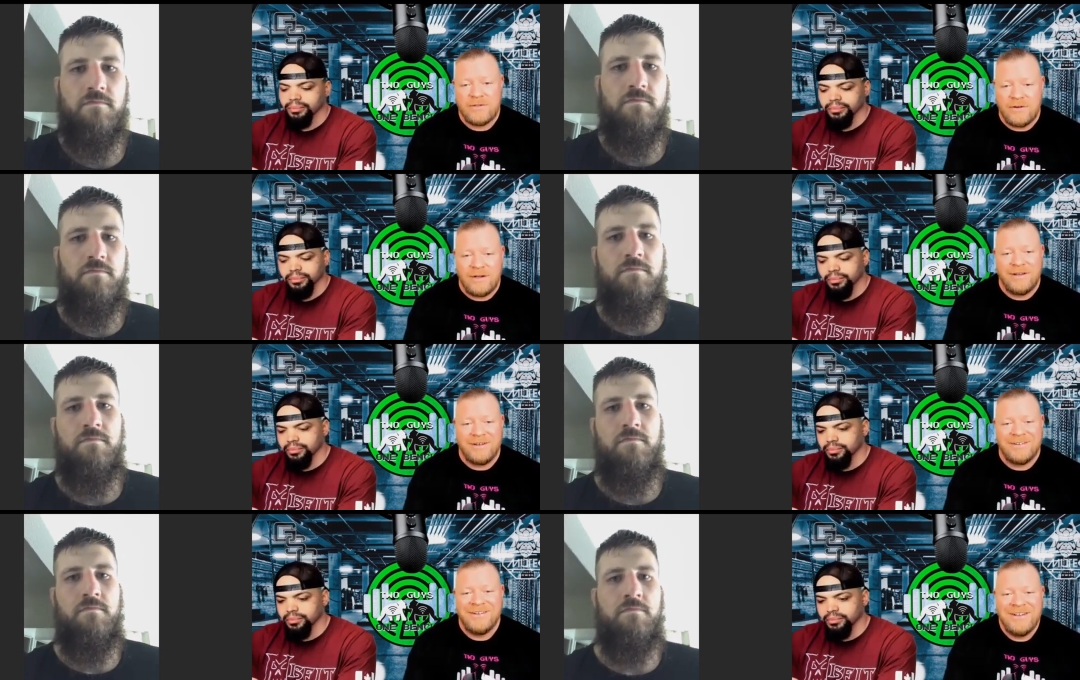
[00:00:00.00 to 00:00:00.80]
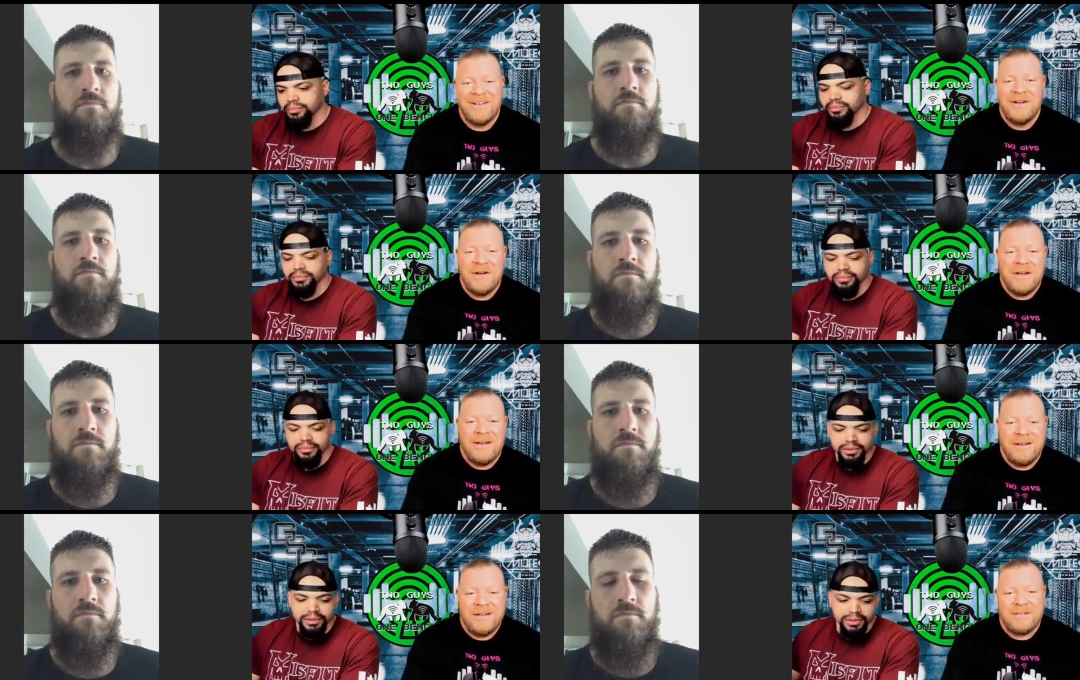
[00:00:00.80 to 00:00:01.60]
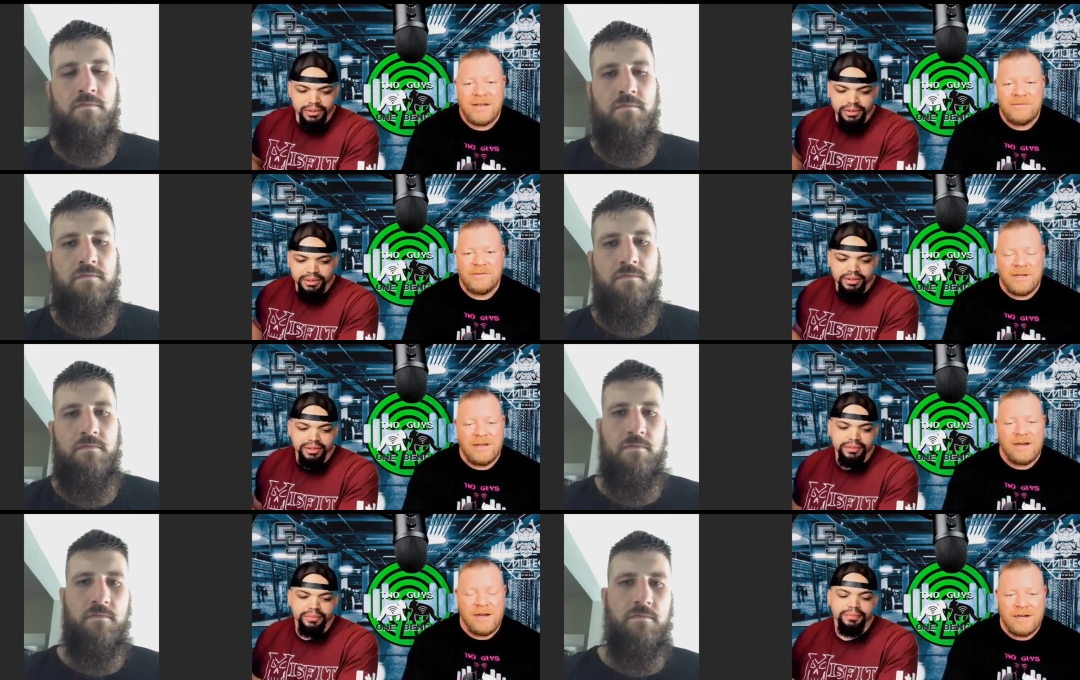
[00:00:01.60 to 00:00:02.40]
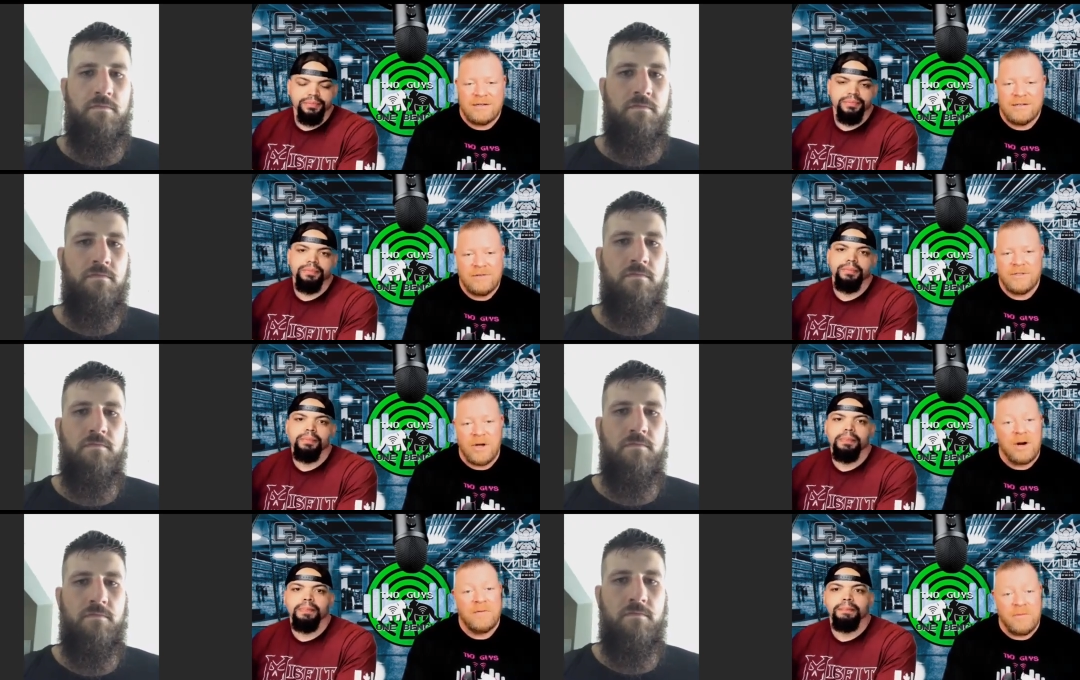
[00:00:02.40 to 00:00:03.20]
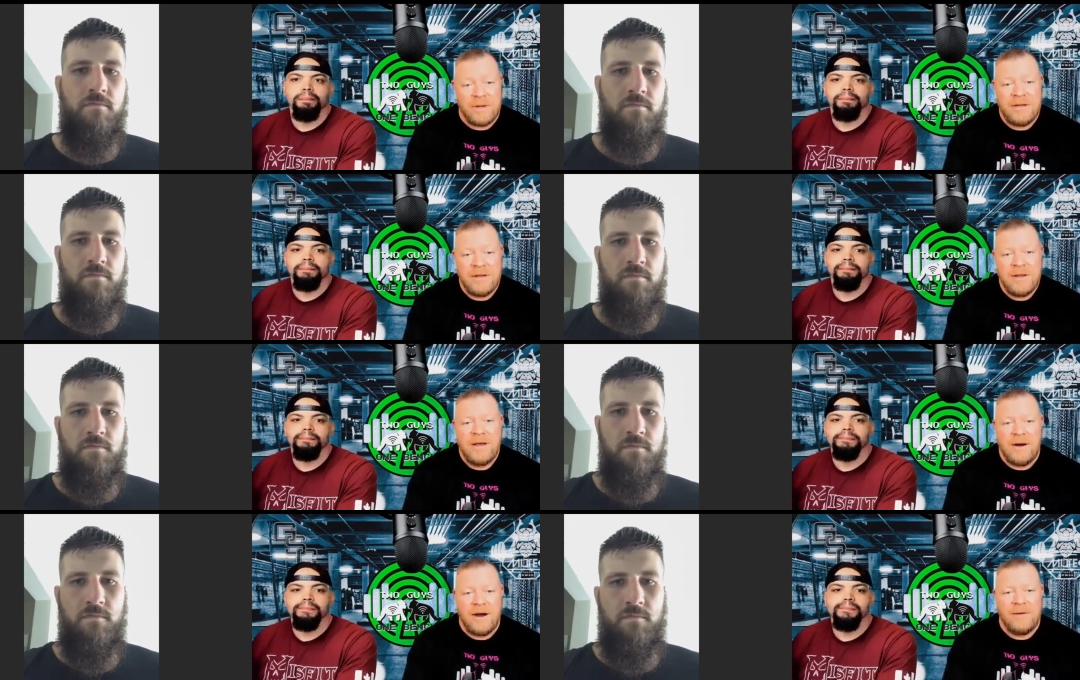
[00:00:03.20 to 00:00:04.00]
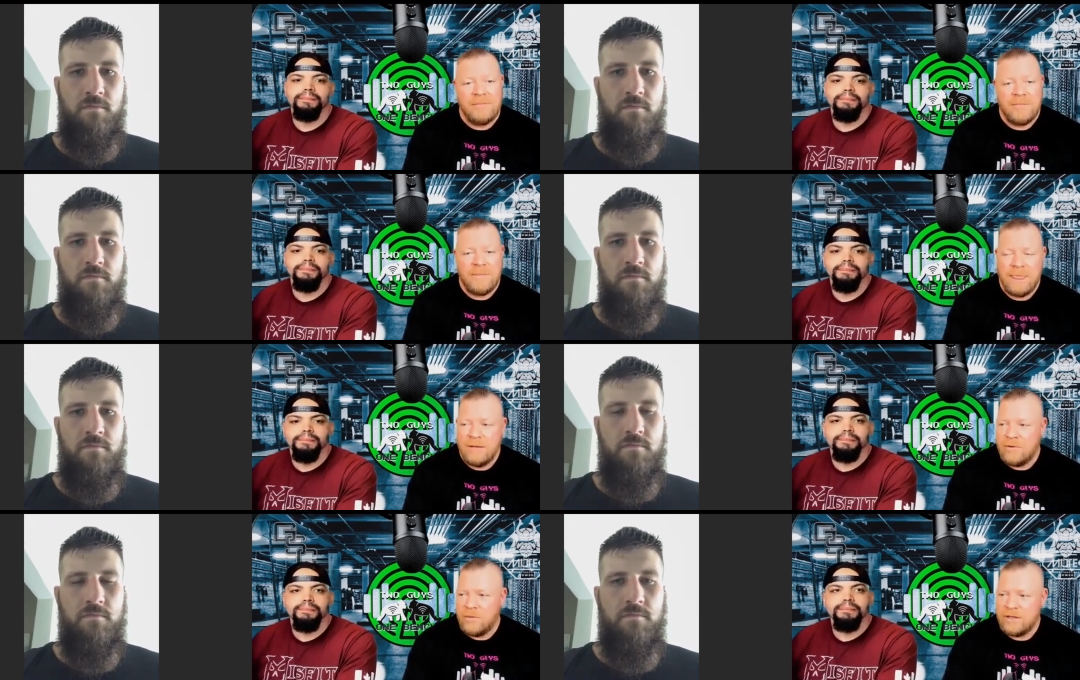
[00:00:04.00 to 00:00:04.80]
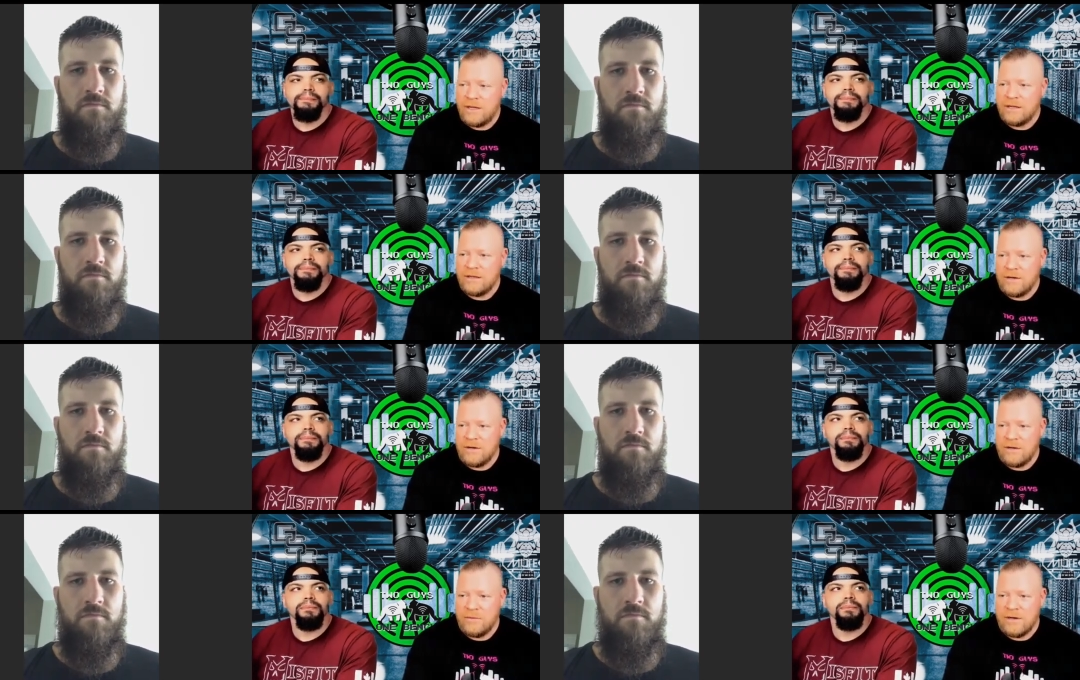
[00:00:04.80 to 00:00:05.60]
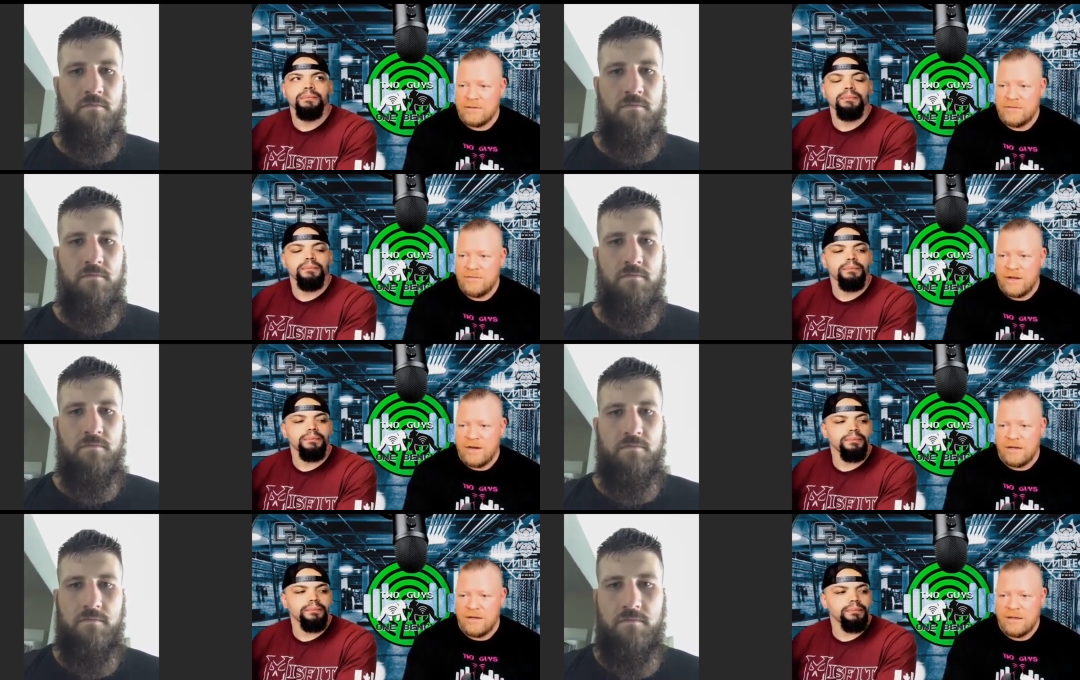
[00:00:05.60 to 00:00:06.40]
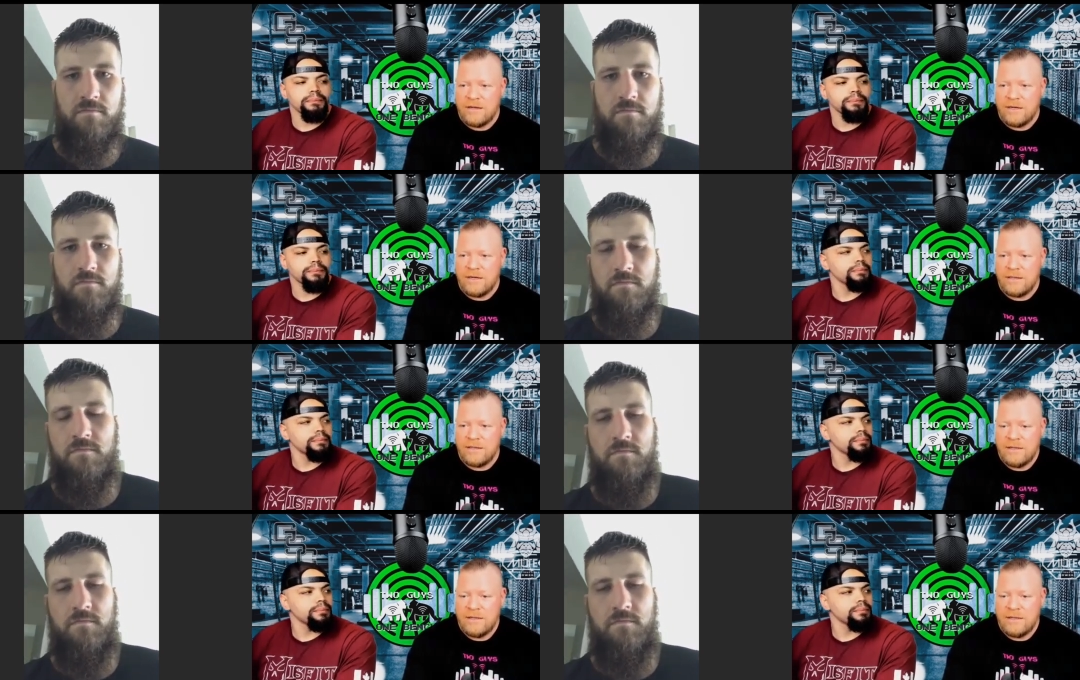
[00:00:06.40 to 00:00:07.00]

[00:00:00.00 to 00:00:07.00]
Speaker 1: fucking definitely uh, it was hard for me. Um, but one thing you know when I was fighting uh,